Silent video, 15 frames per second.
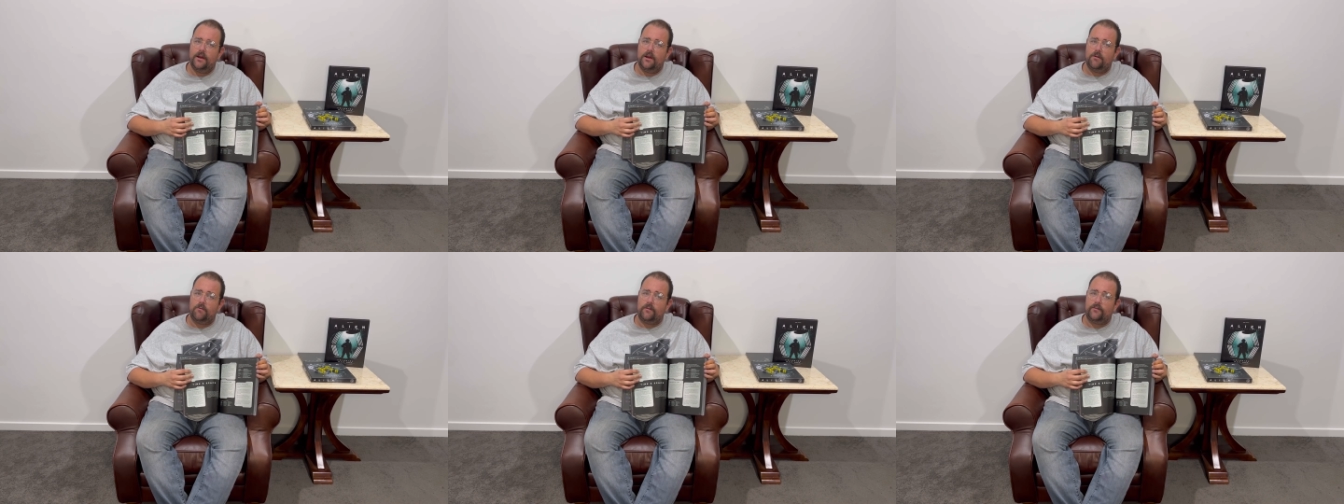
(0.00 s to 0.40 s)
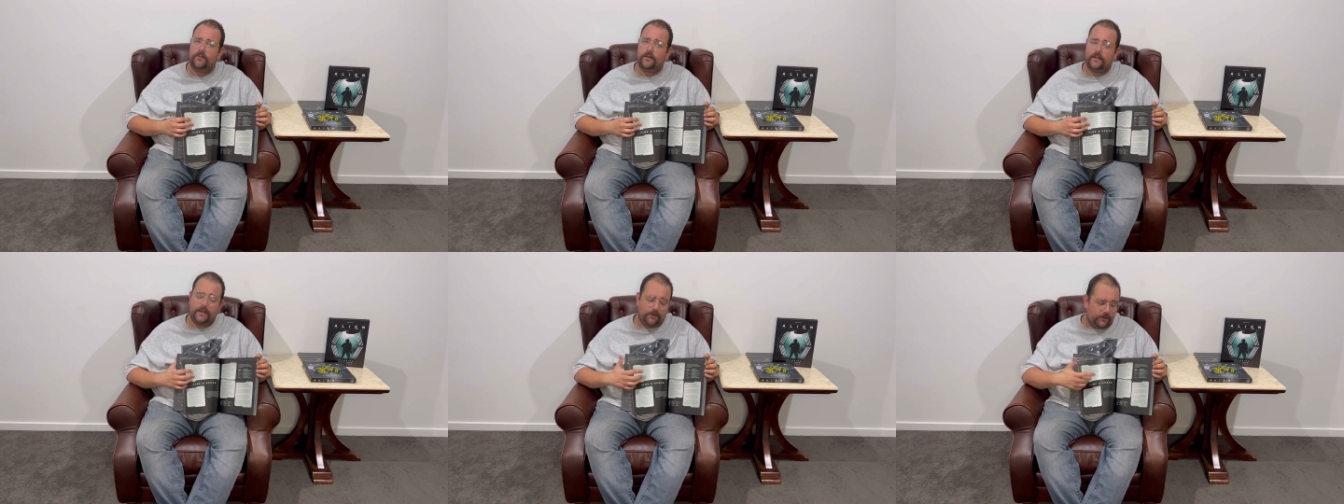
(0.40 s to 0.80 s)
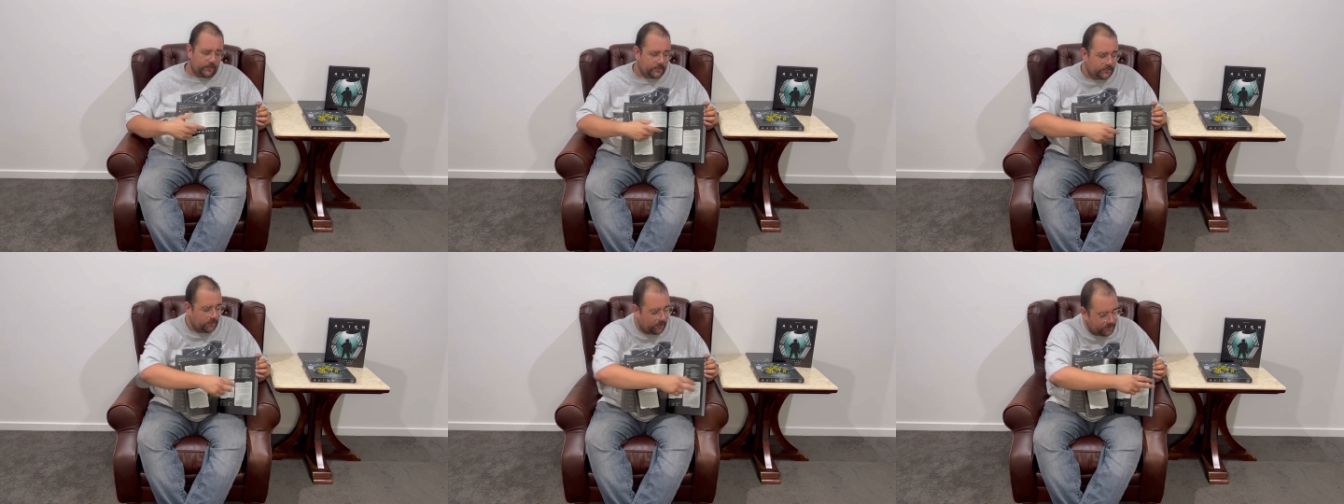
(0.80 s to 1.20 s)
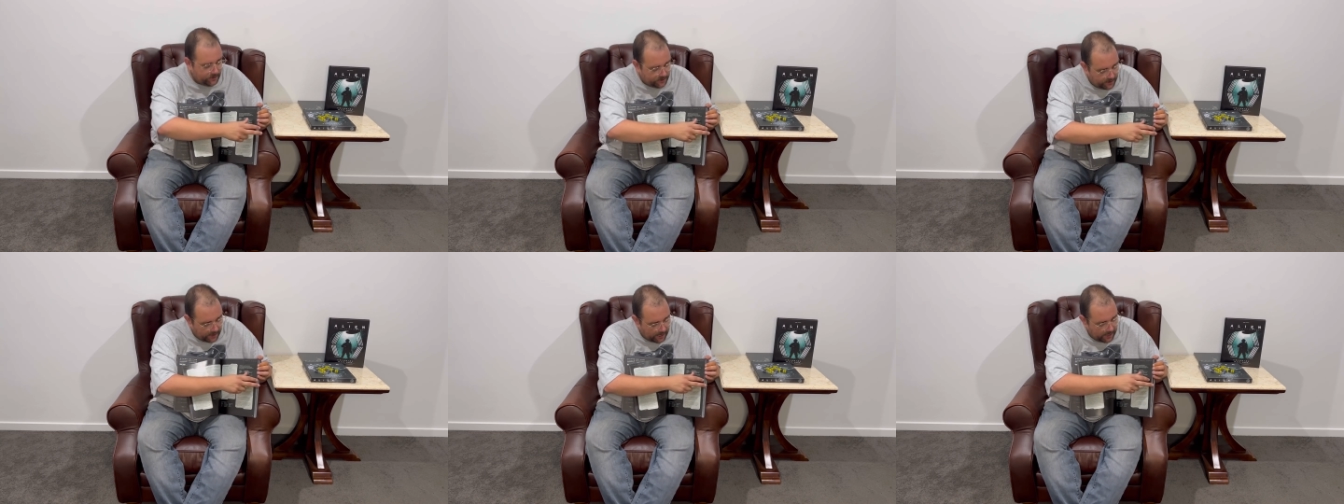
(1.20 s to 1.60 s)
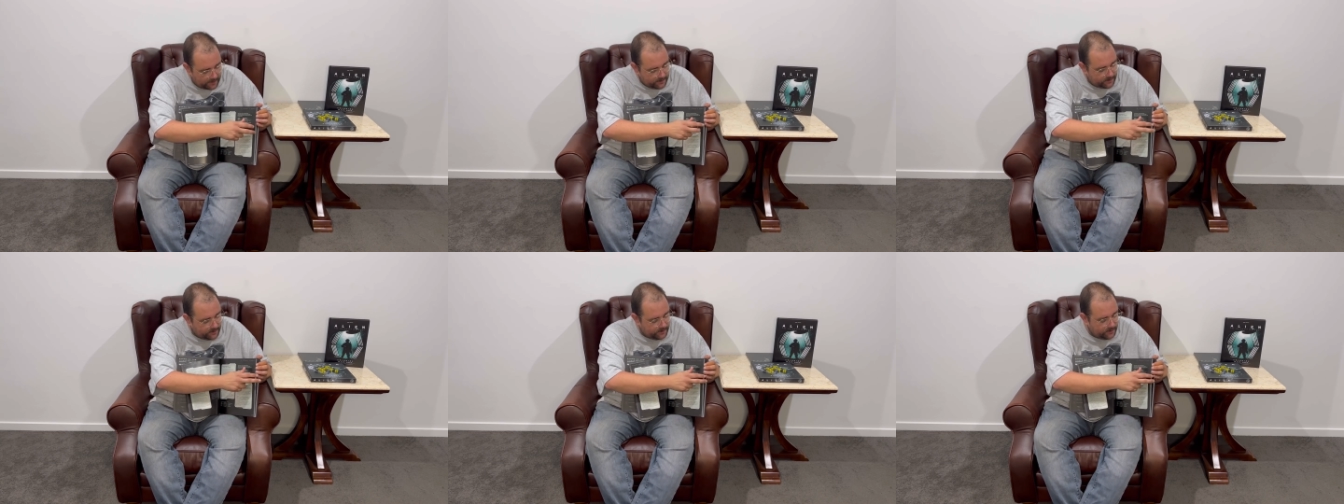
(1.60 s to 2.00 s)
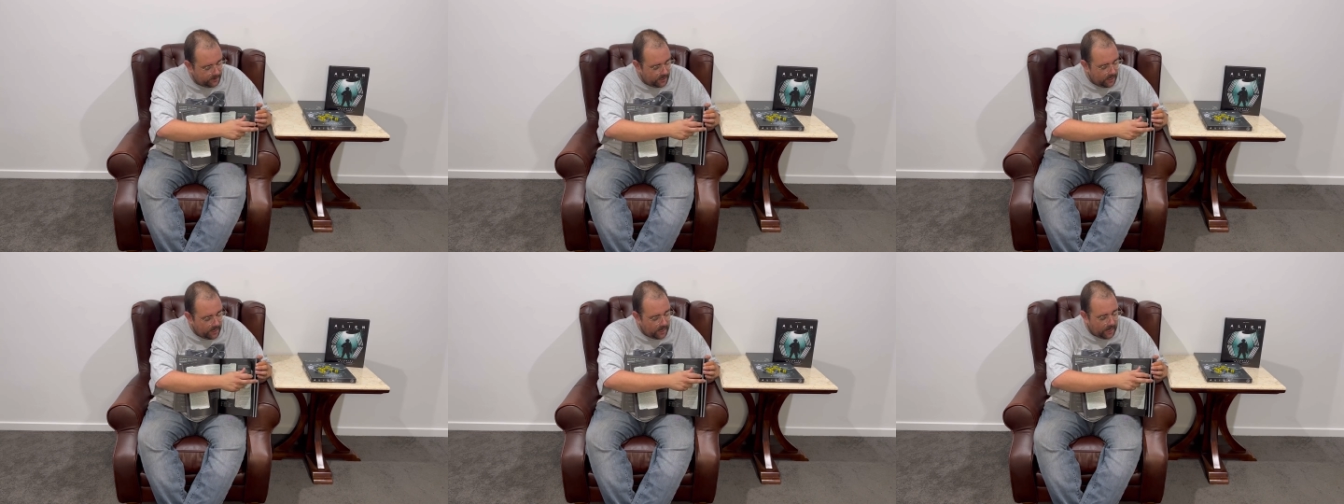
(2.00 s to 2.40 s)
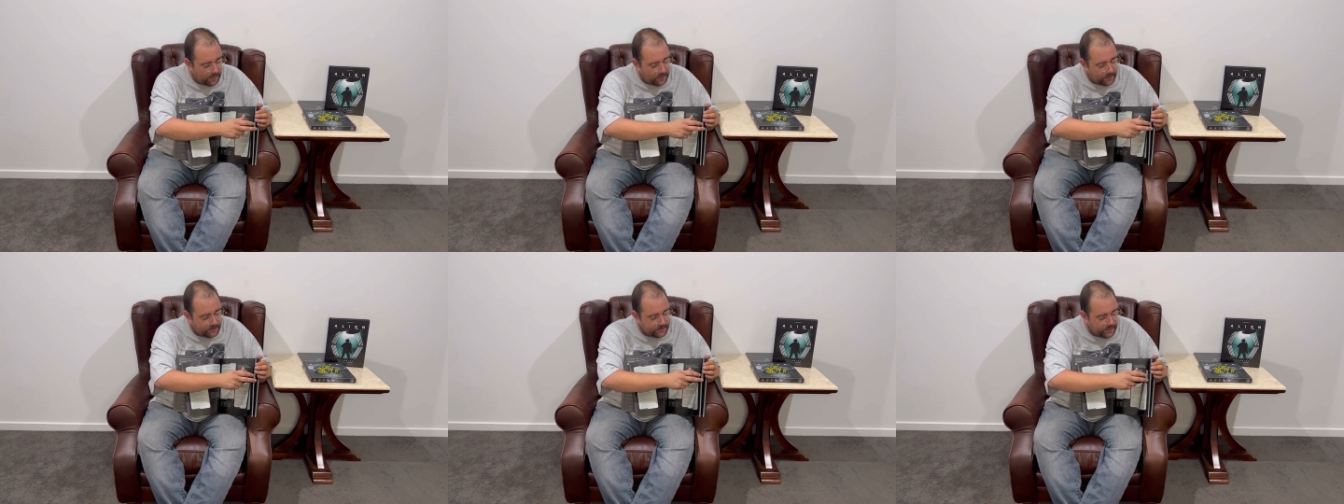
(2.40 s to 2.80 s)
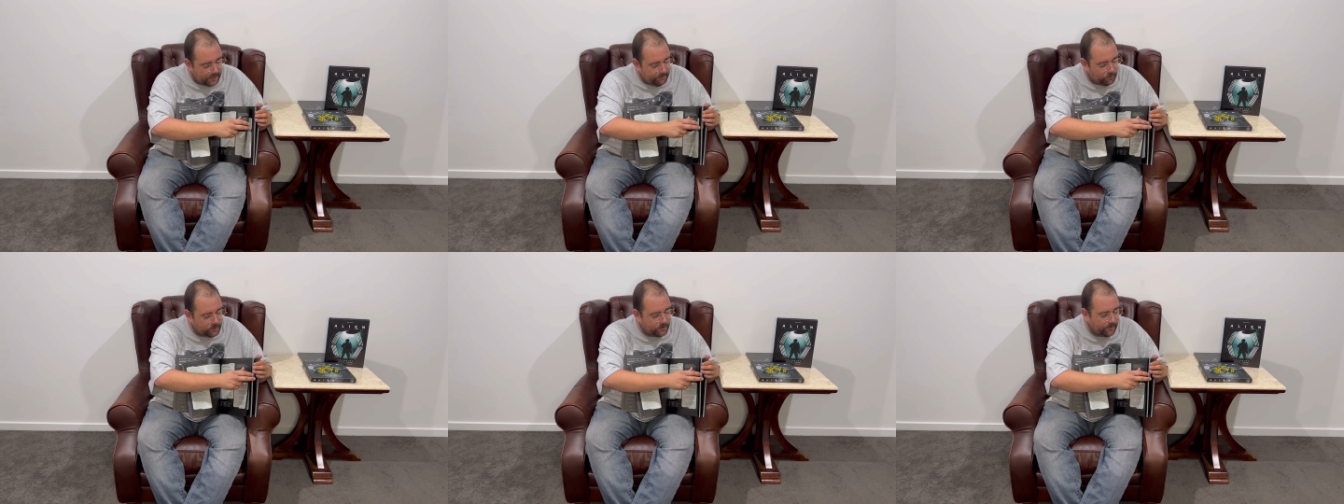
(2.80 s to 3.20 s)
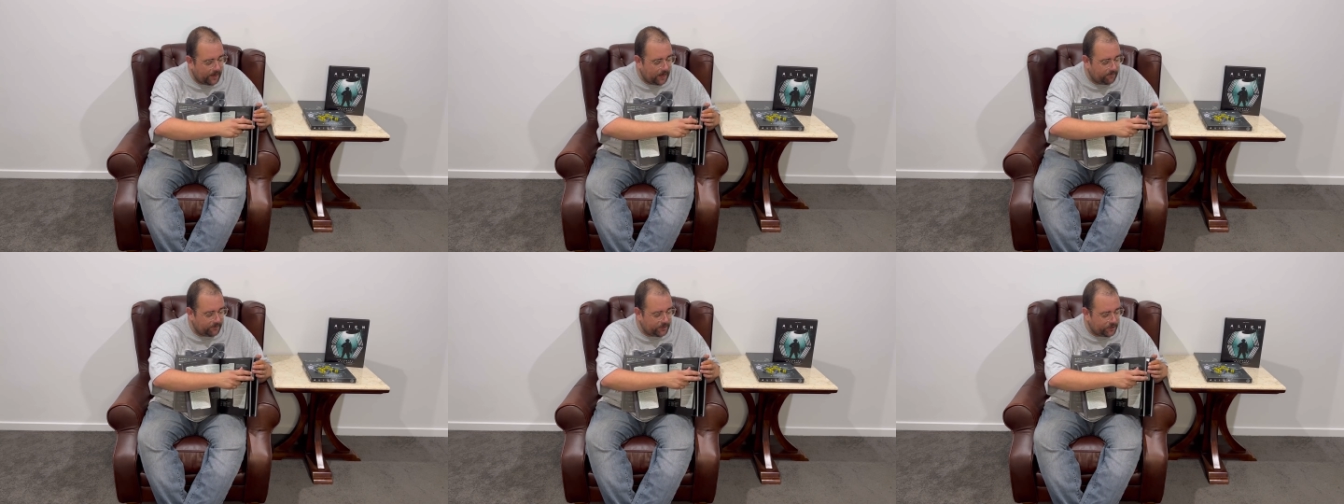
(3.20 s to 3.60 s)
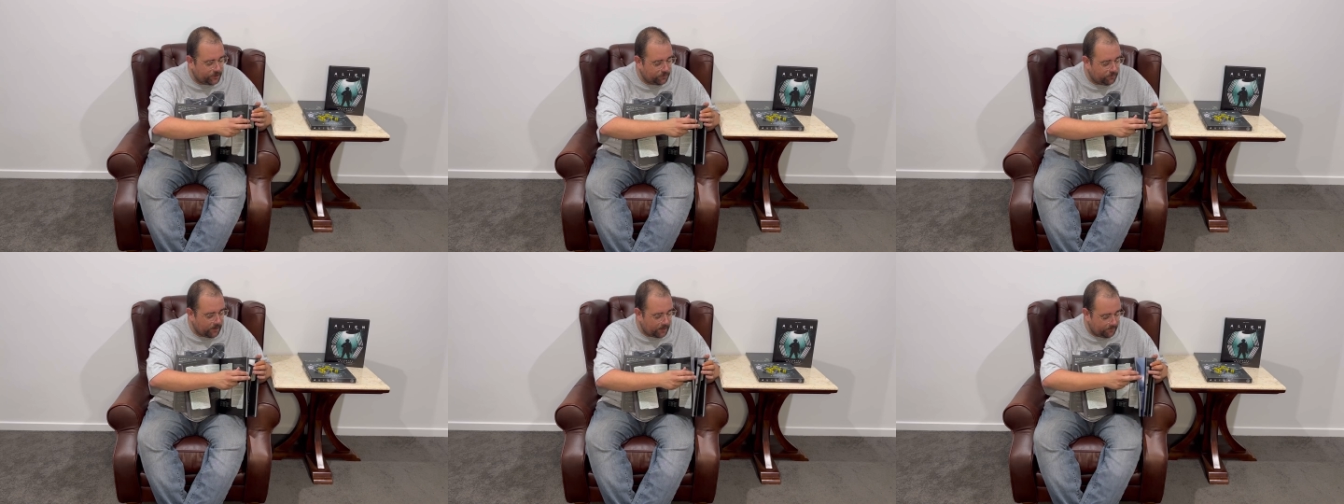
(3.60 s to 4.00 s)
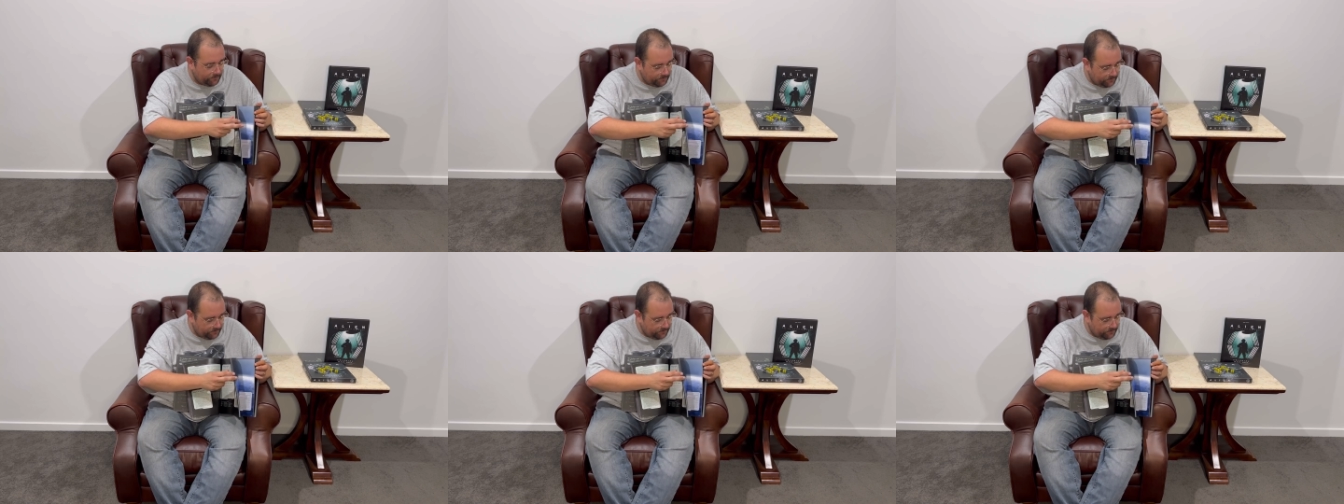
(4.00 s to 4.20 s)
with clear and concise charts and examples of how things should run,